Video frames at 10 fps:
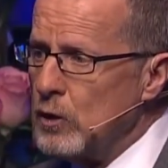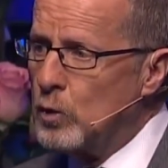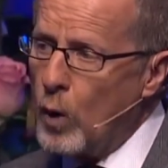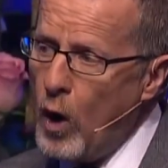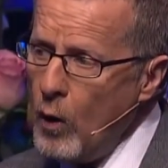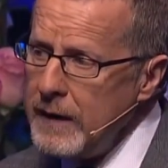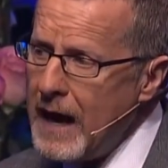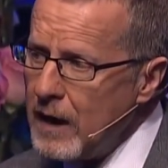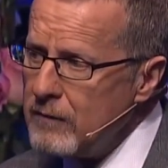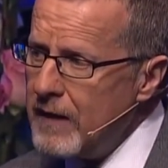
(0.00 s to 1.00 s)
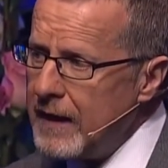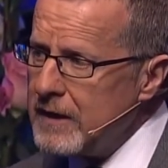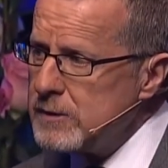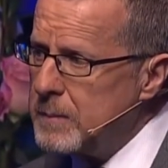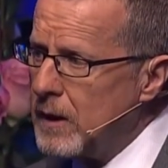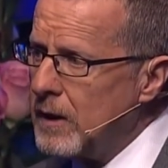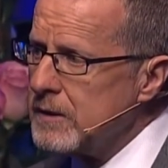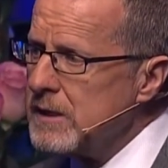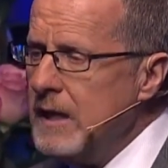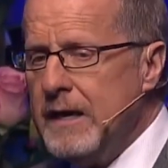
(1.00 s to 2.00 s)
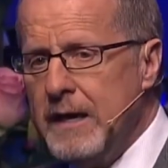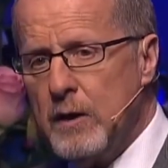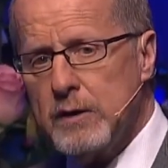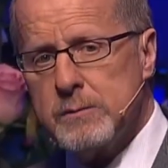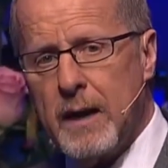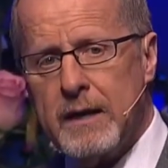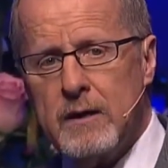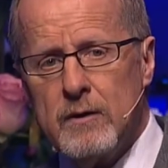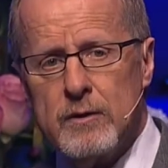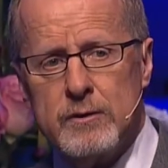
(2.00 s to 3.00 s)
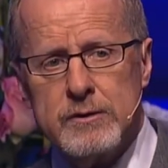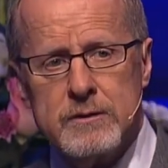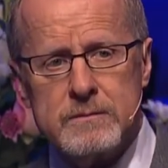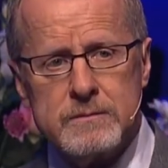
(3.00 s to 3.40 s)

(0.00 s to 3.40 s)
Growing out of that experience, here is my conclusion.